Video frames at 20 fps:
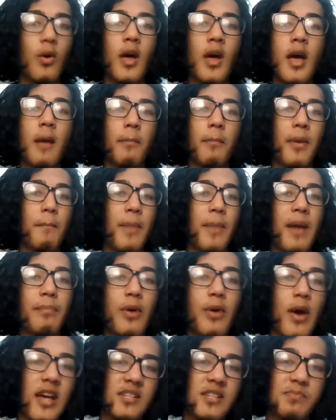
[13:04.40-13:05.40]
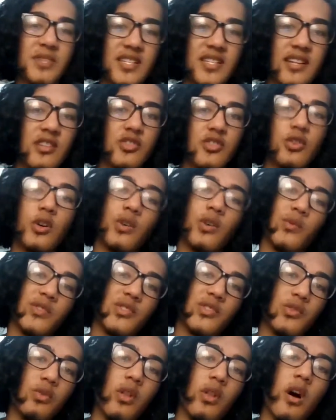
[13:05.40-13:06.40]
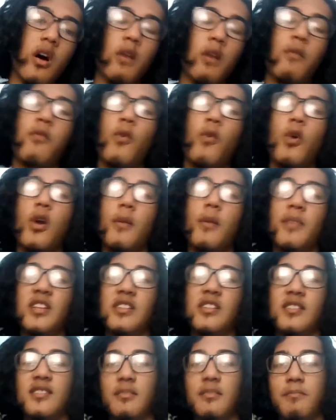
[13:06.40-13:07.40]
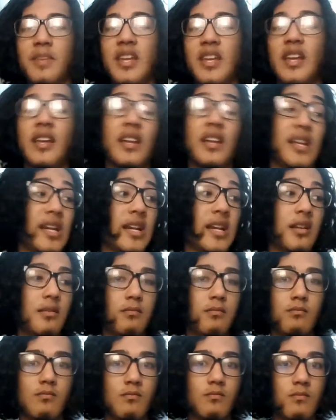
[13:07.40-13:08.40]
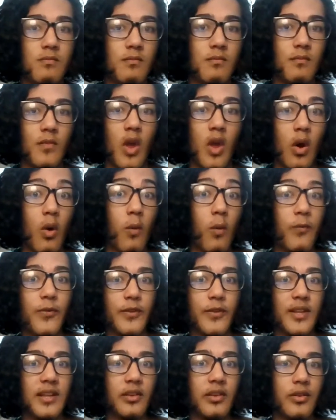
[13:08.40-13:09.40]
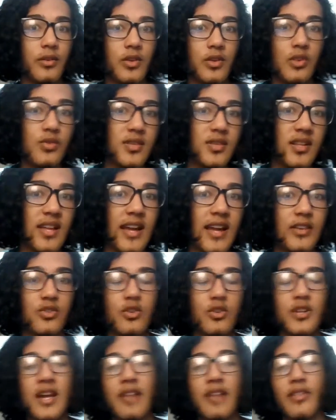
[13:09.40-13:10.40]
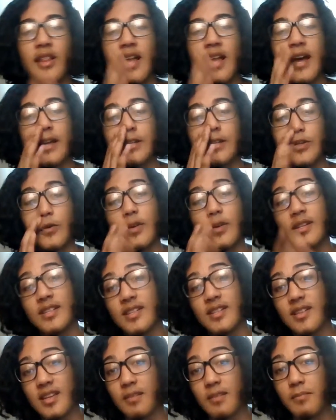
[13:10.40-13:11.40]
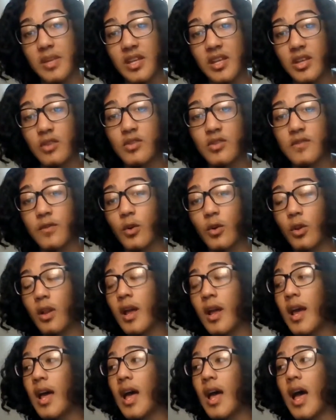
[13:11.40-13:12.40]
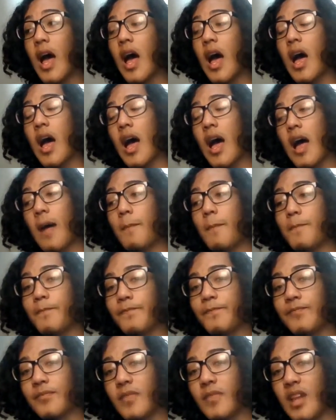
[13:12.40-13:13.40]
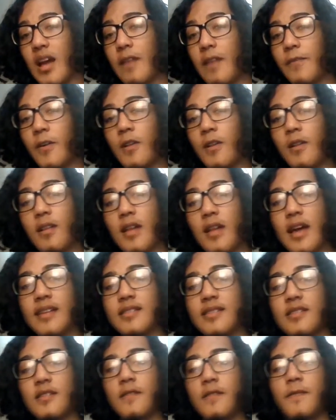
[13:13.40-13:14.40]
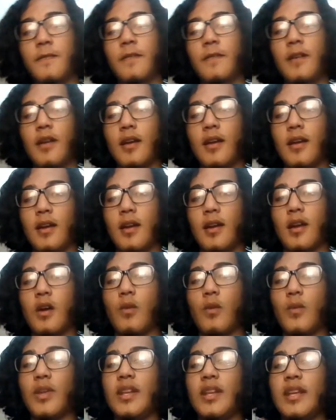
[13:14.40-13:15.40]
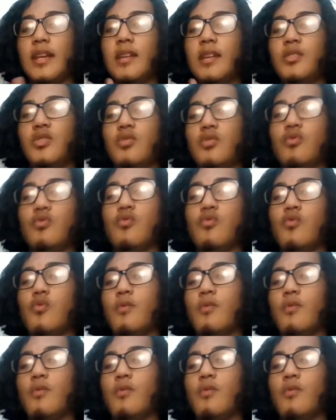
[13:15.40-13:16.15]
But Beppo has potential with Sulong form. I mean, he's a mink and he can hopefully use Electro down the line, so he can be useful. I feel as if we need to